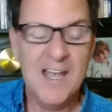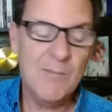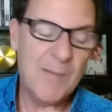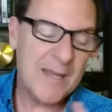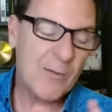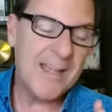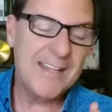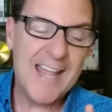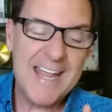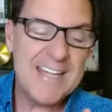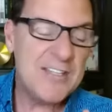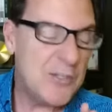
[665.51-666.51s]
and by the way,
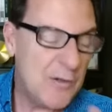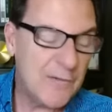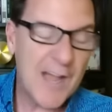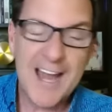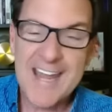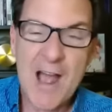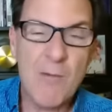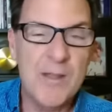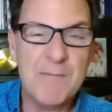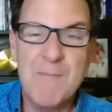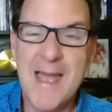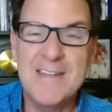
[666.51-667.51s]
ladies, you've gone out
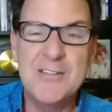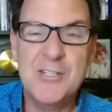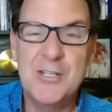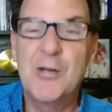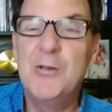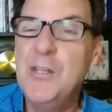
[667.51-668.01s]
with men too.